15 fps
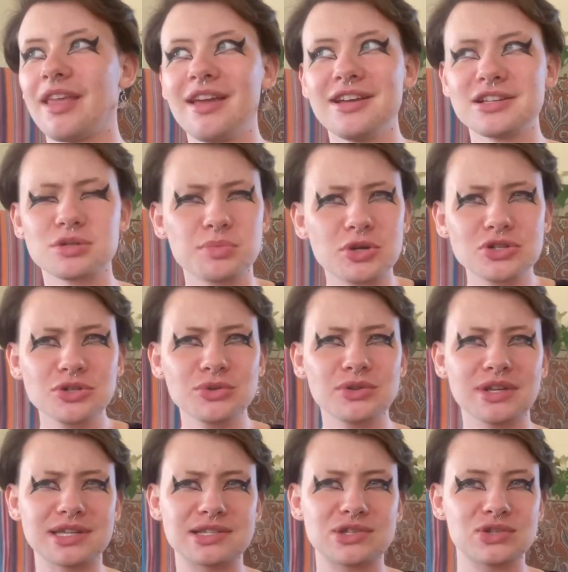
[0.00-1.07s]
Especially with
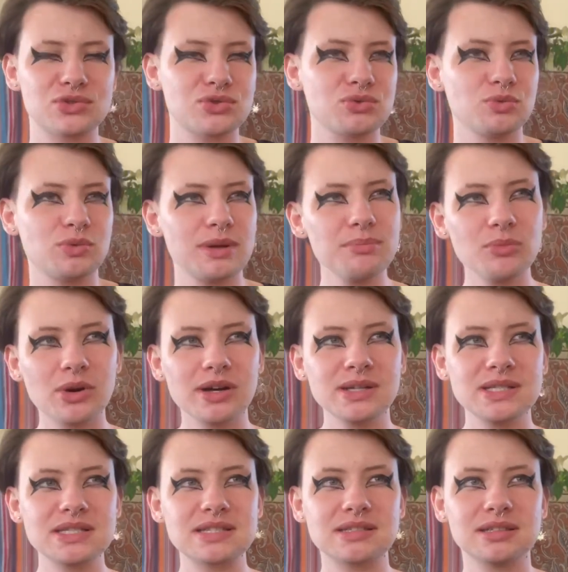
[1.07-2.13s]
like swimwear
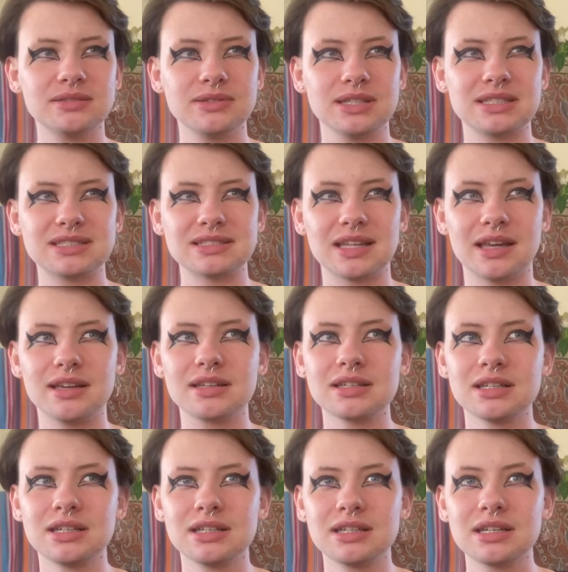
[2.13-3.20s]
and stuff, it's like
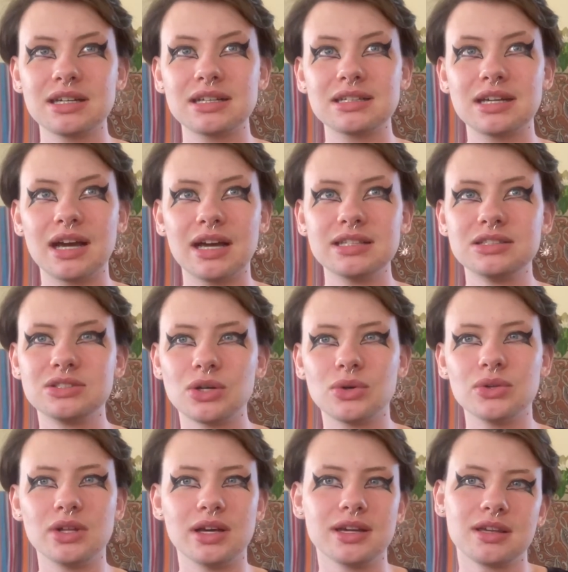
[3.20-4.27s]
I don't
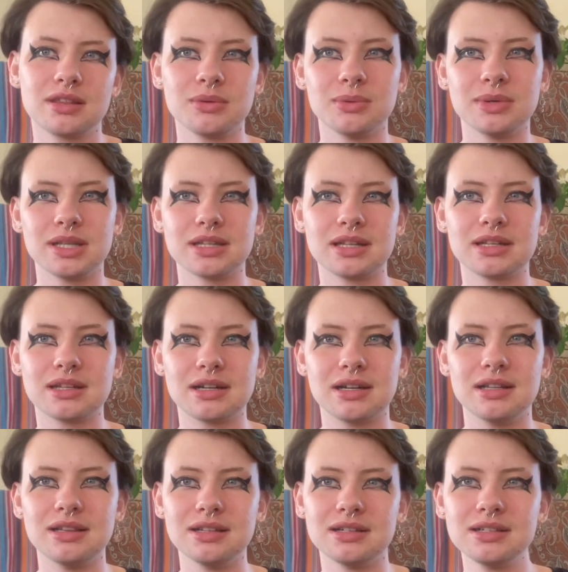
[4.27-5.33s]
like the way that I
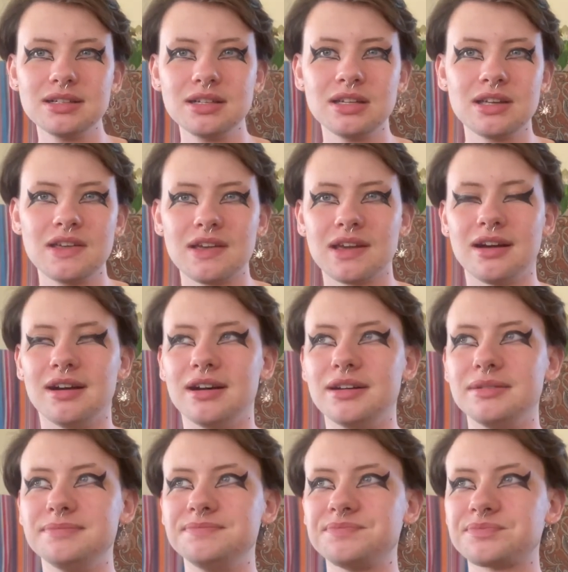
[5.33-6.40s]
look.
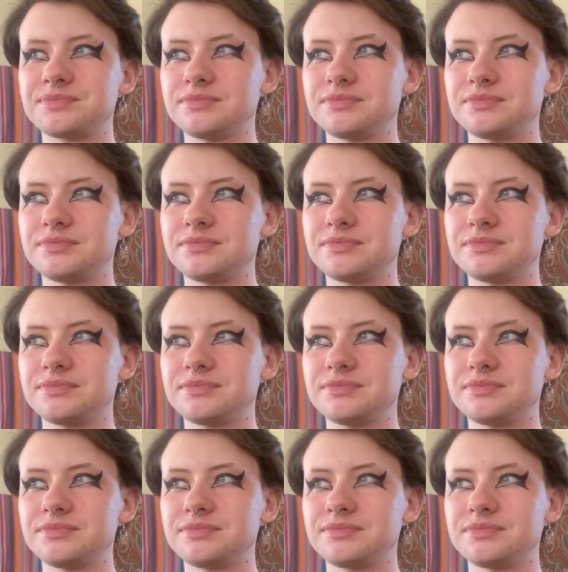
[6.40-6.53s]
Um